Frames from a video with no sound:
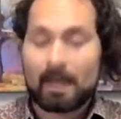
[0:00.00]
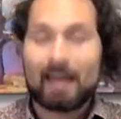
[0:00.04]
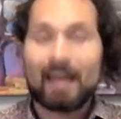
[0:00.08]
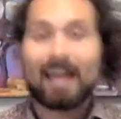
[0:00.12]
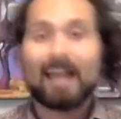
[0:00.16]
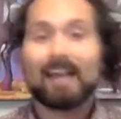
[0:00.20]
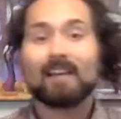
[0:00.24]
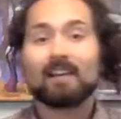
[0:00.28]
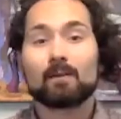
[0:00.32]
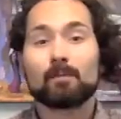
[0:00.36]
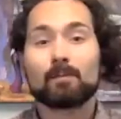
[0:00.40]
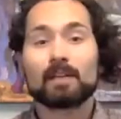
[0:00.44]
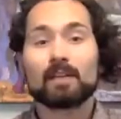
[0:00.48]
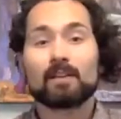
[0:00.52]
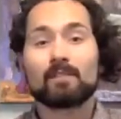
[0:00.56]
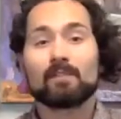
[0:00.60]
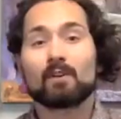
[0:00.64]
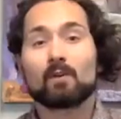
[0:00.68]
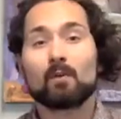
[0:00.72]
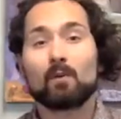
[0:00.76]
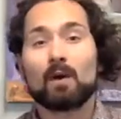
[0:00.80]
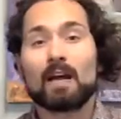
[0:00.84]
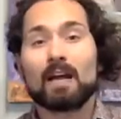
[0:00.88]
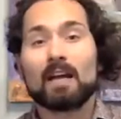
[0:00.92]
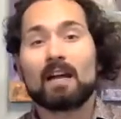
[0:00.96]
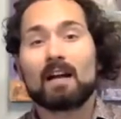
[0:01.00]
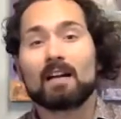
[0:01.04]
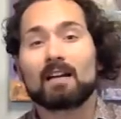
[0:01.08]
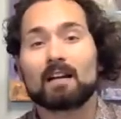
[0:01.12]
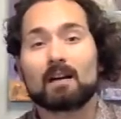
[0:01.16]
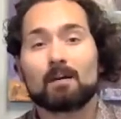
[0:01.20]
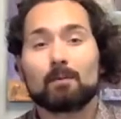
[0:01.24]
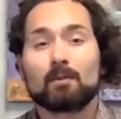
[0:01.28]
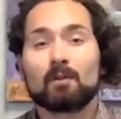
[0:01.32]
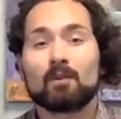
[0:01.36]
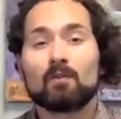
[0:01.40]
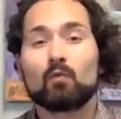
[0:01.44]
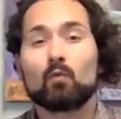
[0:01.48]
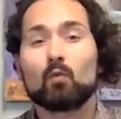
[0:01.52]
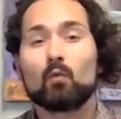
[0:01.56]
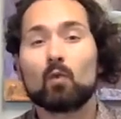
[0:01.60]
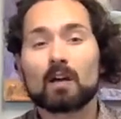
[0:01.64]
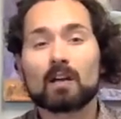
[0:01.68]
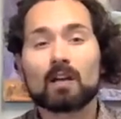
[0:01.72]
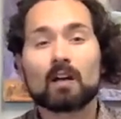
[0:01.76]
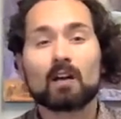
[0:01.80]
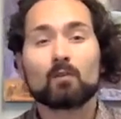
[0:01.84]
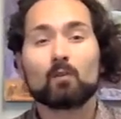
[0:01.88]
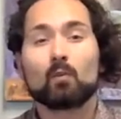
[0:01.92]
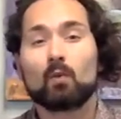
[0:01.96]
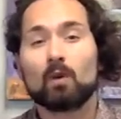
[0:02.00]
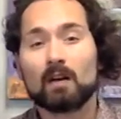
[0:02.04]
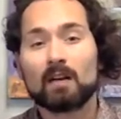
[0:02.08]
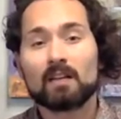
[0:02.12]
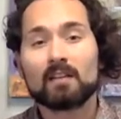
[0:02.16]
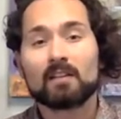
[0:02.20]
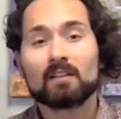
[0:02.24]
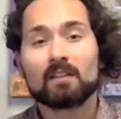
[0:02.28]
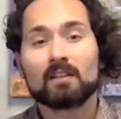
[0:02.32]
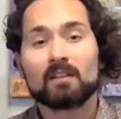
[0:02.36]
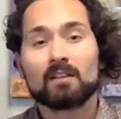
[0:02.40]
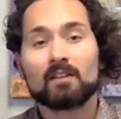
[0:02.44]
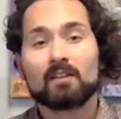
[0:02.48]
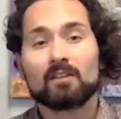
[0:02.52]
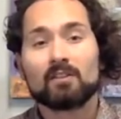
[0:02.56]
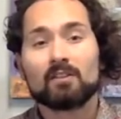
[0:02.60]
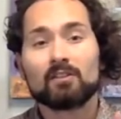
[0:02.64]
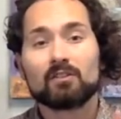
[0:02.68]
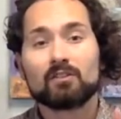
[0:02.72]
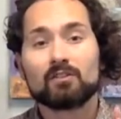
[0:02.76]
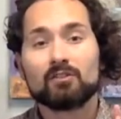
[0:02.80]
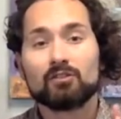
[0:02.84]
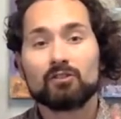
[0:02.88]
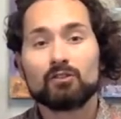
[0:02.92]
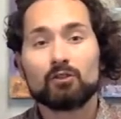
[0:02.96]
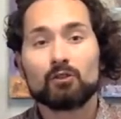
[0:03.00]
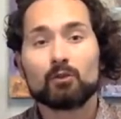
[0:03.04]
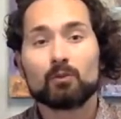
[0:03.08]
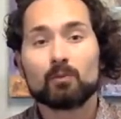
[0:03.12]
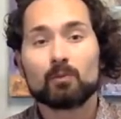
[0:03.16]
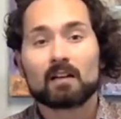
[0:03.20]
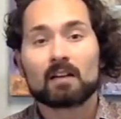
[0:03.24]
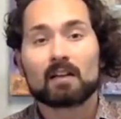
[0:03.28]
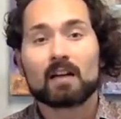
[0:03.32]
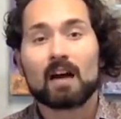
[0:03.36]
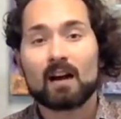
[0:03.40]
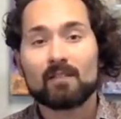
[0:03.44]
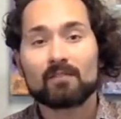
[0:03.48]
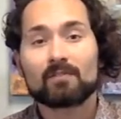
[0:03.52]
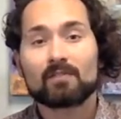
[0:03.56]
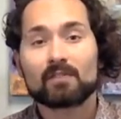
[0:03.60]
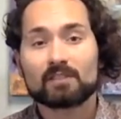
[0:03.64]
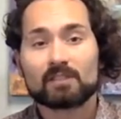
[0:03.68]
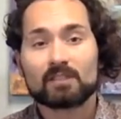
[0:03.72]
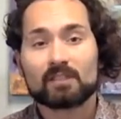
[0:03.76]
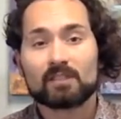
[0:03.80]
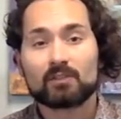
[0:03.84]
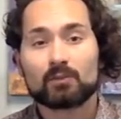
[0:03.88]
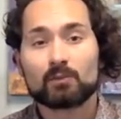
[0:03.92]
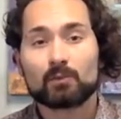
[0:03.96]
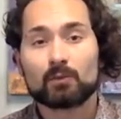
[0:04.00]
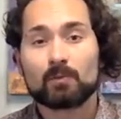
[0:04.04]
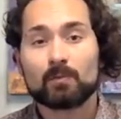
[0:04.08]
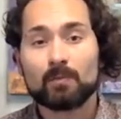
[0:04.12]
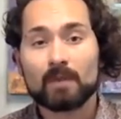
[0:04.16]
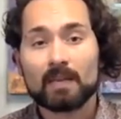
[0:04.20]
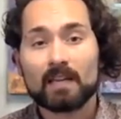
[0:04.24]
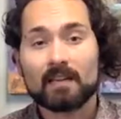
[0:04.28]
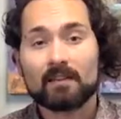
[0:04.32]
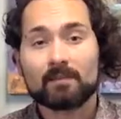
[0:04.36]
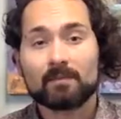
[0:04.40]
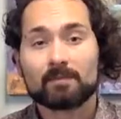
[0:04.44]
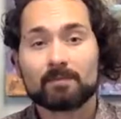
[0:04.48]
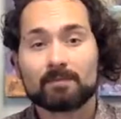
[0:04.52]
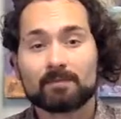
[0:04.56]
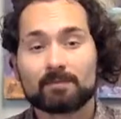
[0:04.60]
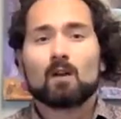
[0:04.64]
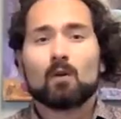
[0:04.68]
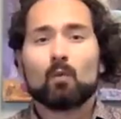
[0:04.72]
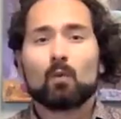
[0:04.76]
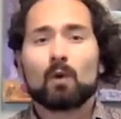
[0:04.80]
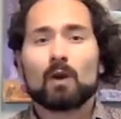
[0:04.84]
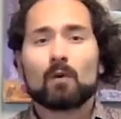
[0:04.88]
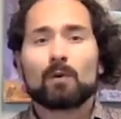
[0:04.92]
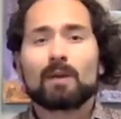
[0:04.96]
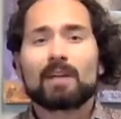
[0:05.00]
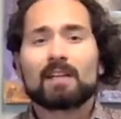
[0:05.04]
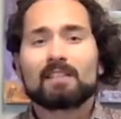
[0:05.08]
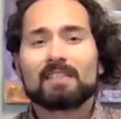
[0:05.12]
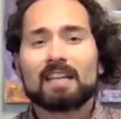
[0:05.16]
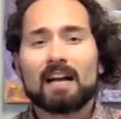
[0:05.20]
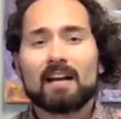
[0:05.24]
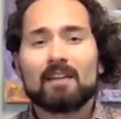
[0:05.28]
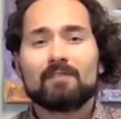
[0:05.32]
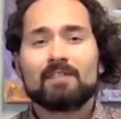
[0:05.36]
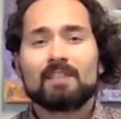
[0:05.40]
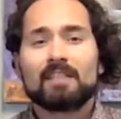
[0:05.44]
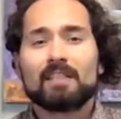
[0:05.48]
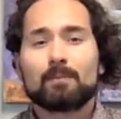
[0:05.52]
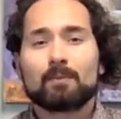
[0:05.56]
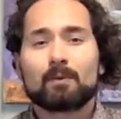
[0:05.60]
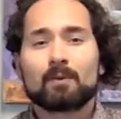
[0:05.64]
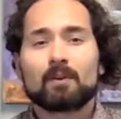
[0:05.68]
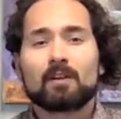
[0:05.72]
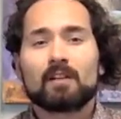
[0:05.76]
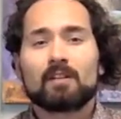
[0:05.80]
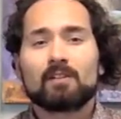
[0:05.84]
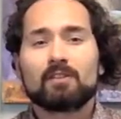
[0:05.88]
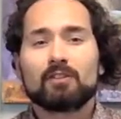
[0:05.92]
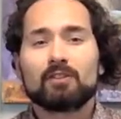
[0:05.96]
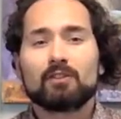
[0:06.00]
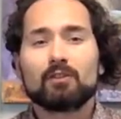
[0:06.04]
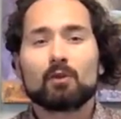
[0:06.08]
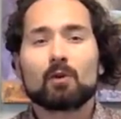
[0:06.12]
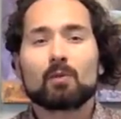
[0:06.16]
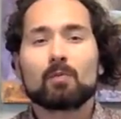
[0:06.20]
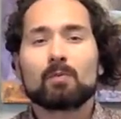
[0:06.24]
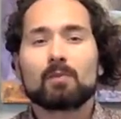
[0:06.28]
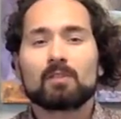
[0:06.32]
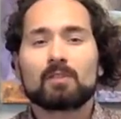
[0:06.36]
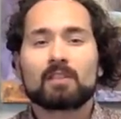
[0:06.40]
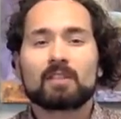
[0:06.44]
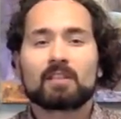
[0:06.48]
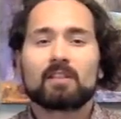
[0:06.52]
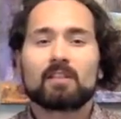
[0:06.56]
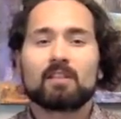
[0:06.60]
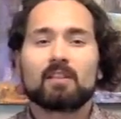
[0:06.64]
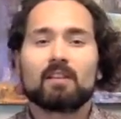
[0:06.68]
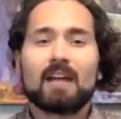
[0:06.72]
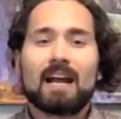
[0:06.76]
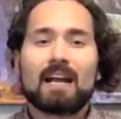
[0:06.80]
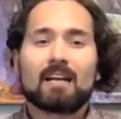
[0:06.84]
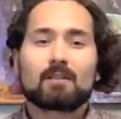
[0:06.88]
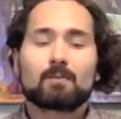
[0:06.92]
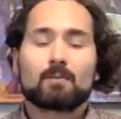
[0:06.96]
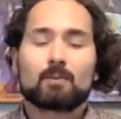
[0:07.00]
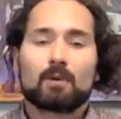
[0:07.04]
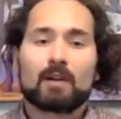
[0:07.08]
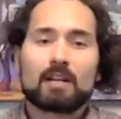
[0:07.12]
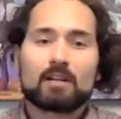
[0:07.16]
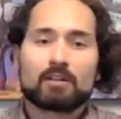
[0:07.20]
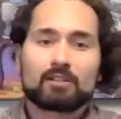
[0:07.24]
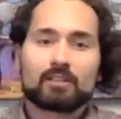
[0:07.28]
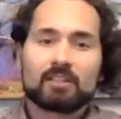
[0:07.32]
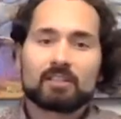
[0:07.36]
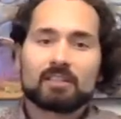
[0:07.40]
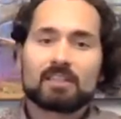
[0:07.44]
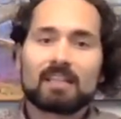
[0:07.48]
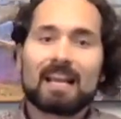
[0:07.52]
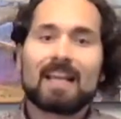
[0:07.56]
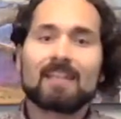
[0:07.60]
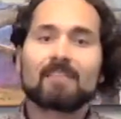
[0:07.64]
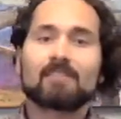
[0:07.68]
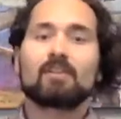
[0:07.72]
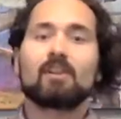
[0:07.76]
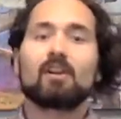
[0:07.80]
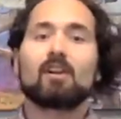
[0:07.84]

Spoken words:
And I'll be giving away a couple of one-on-one Zoom conferences with me where we can dive deeper into your particular aspirations as an